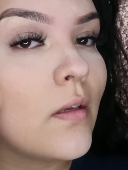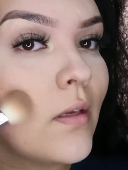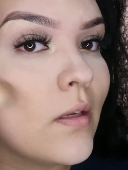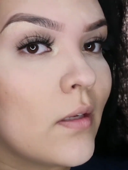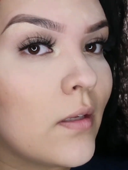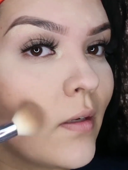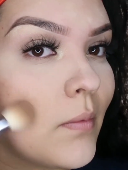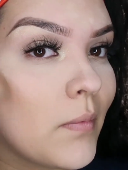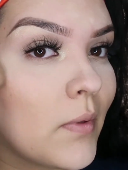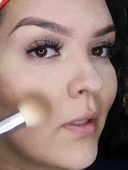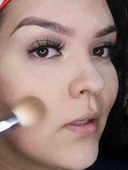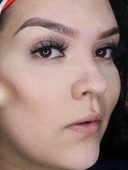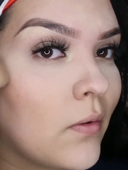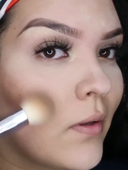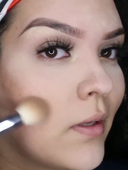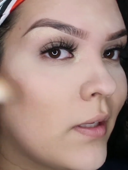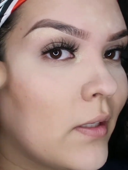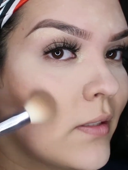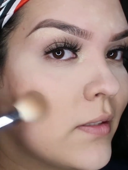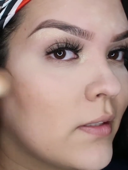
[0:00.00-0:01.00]
And I'm going to go
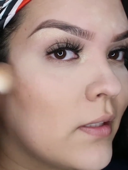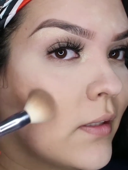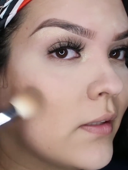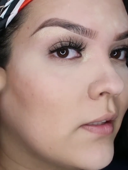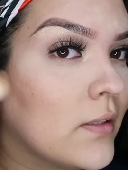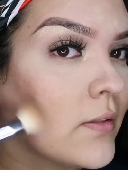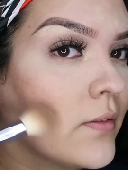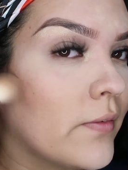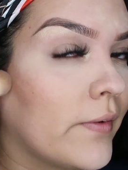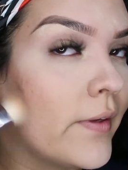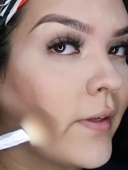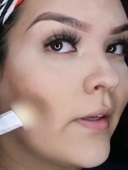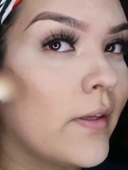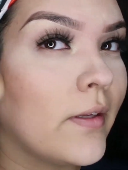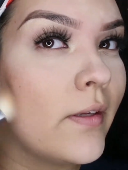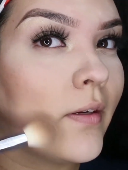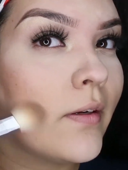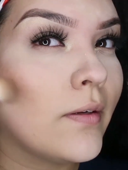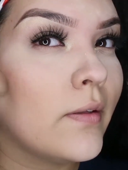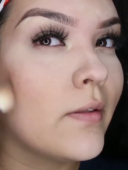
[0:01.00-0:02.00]
ahead and take this right
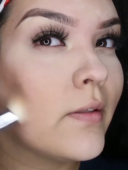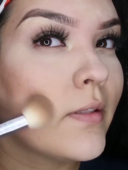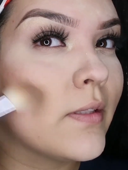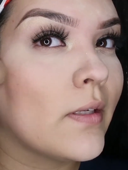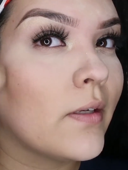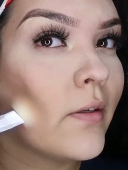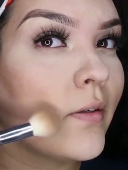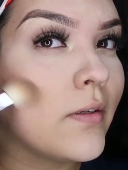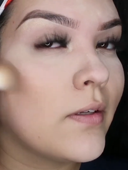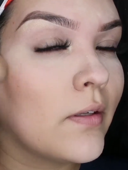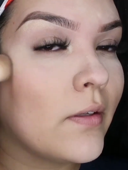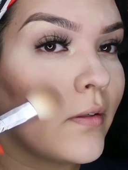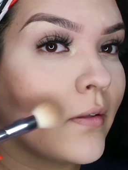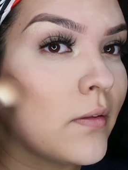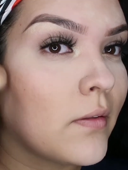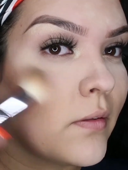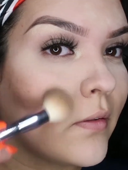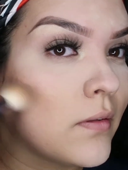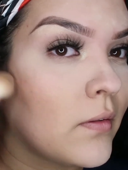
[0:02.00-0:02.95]
here in this area.